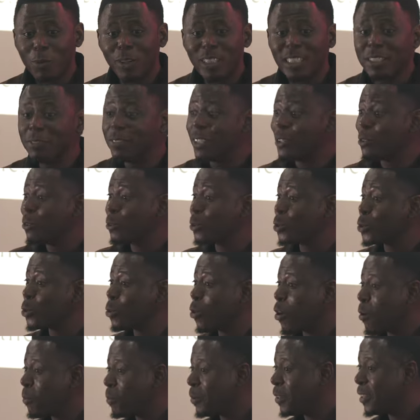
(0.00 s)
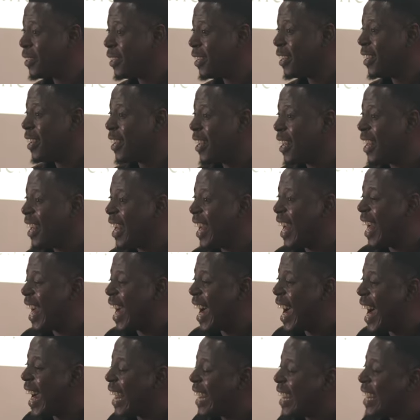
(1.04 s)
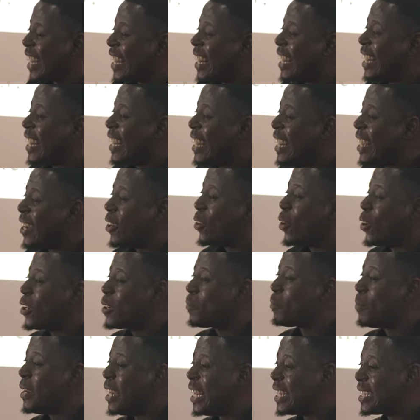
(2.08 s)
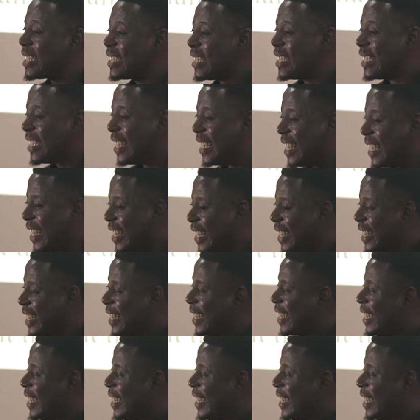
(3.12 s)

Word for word: What if they don't show up? And then God bless the day